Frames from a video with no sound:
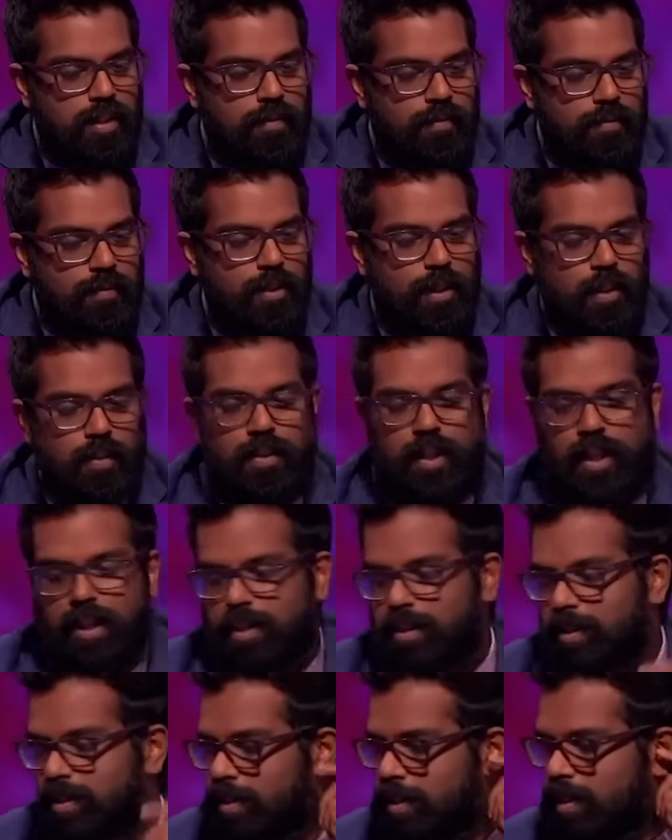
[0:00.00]
an
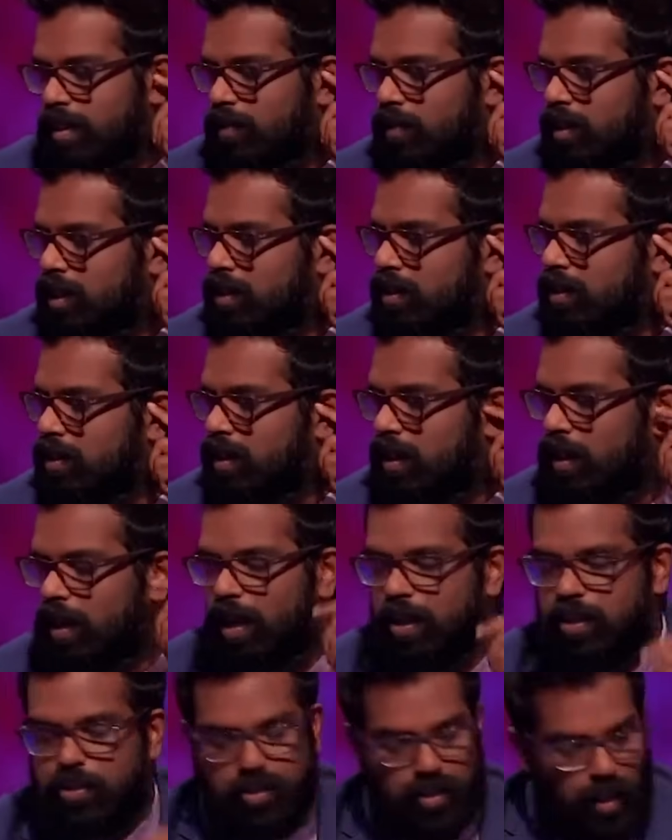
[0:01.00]
infuriating service,
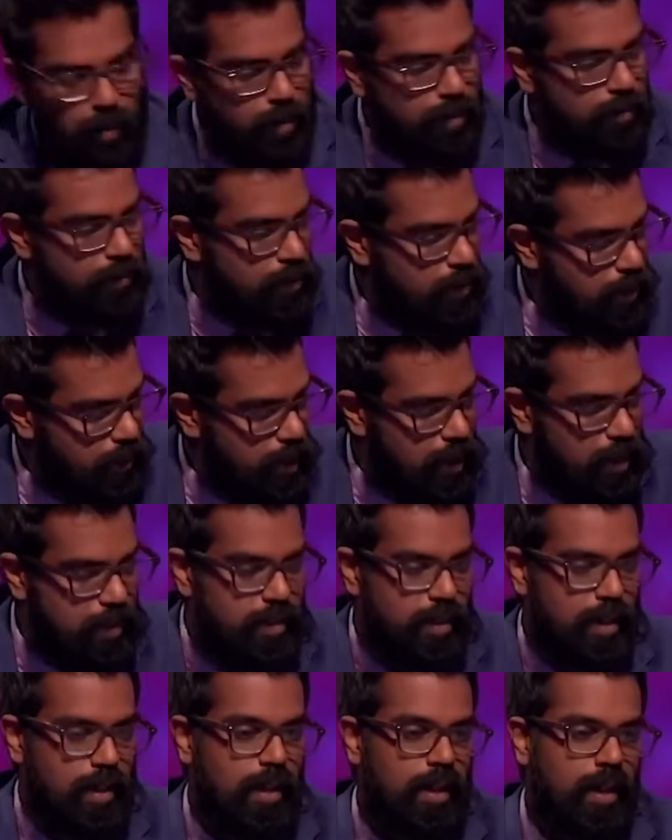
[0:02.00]
and so
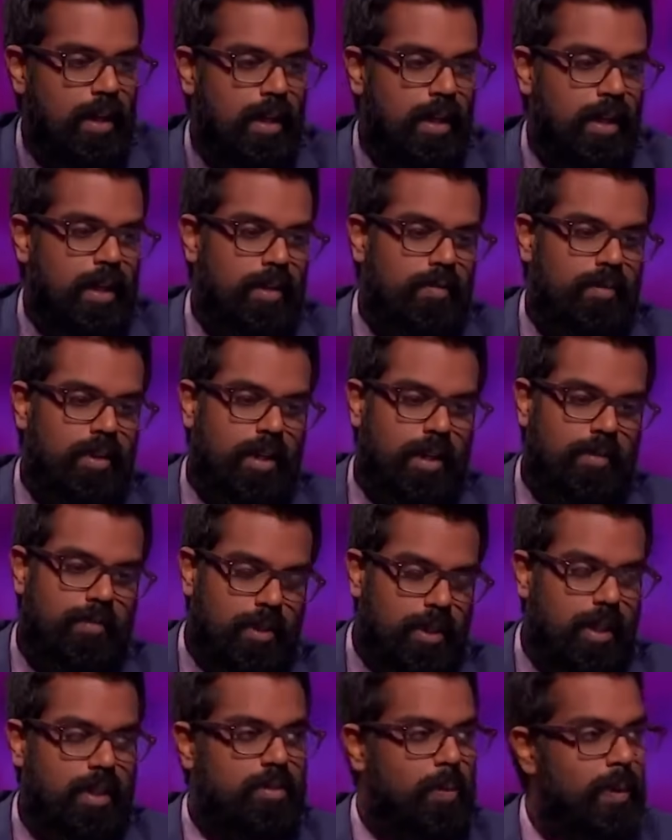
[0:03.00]
infuriating, that
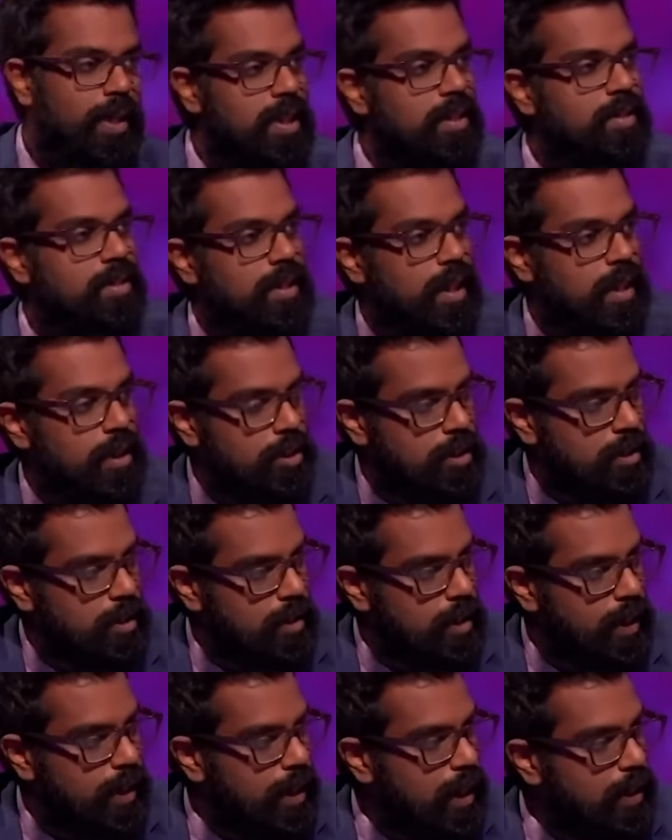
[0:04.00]
if you go to any
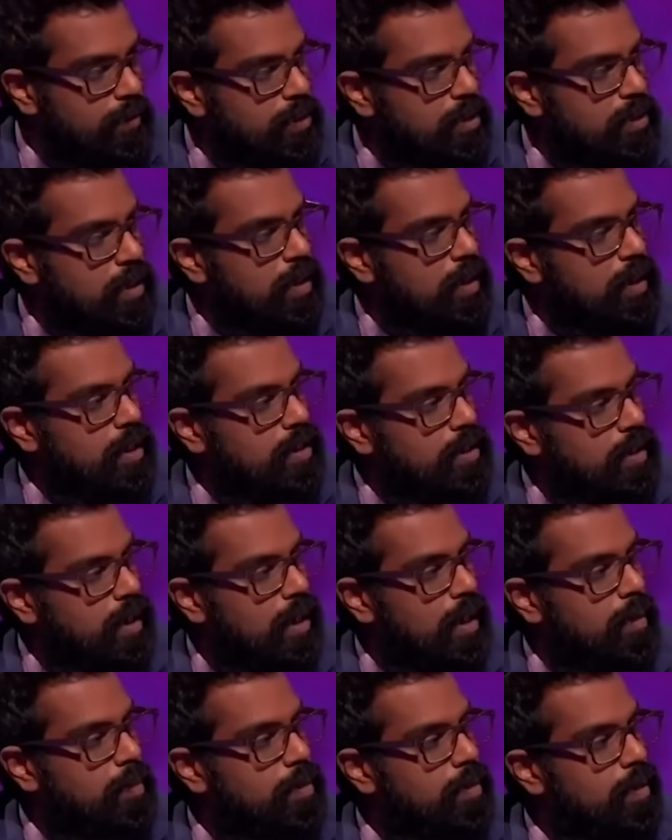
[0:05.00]
station, they have signs
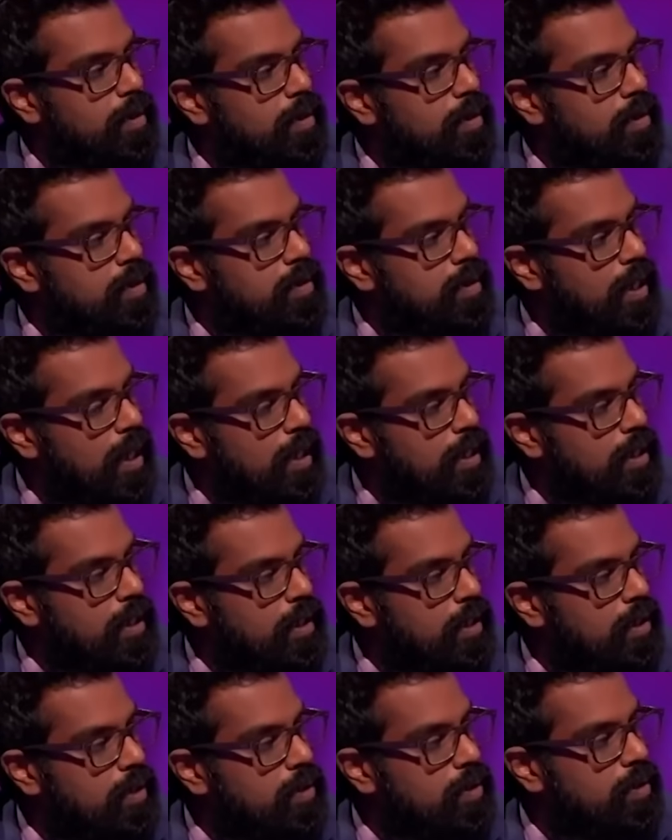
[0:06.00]
up telling
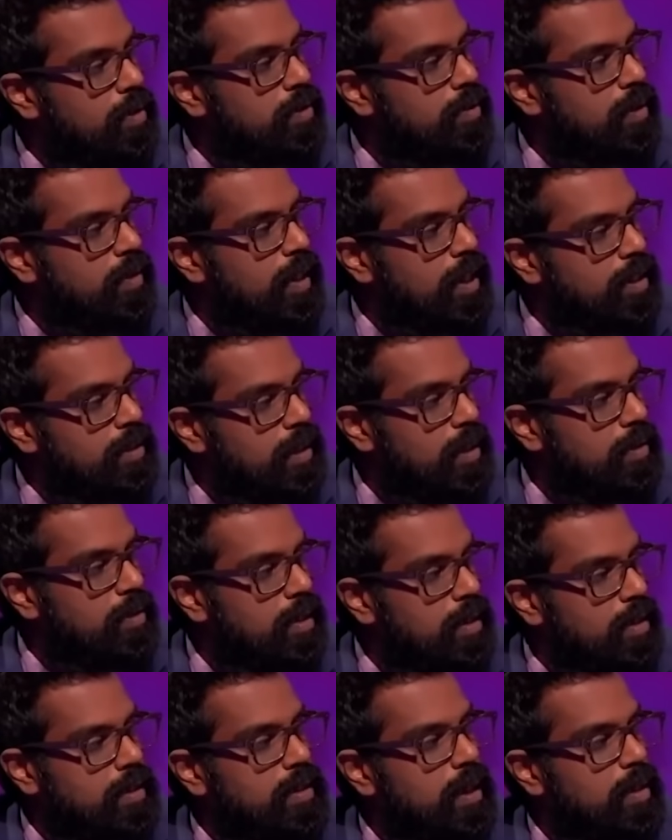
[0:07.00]
you that they
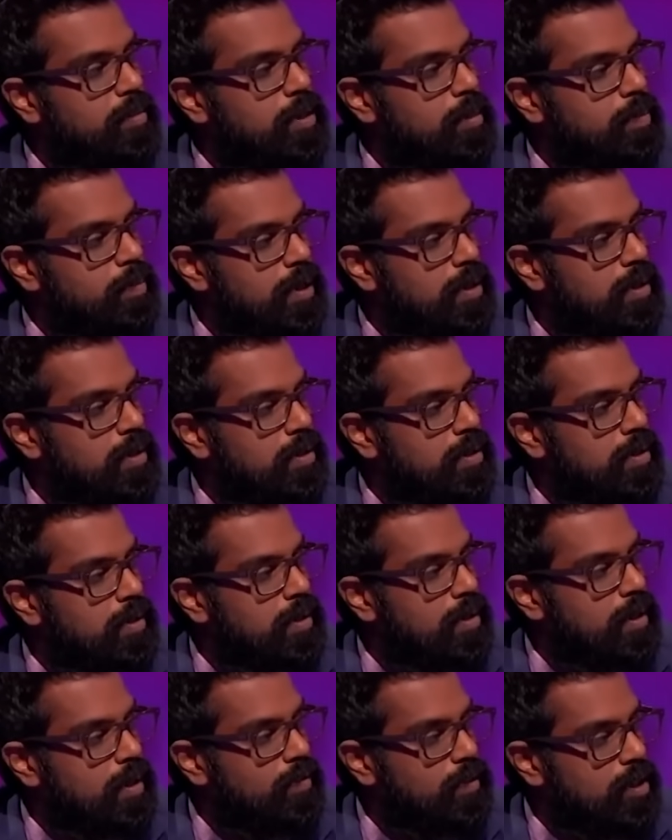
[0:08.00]
don't accept
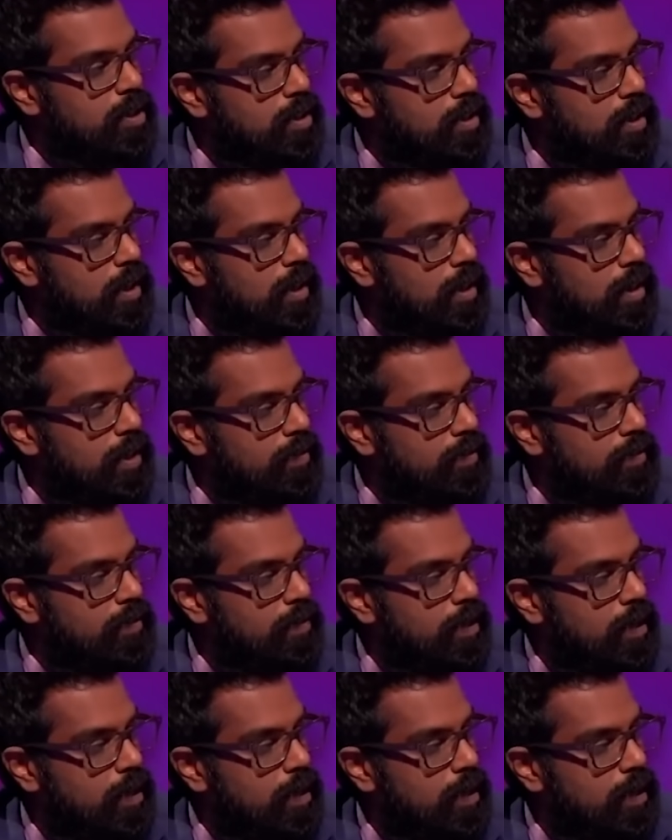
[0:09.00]
abuse of the staff,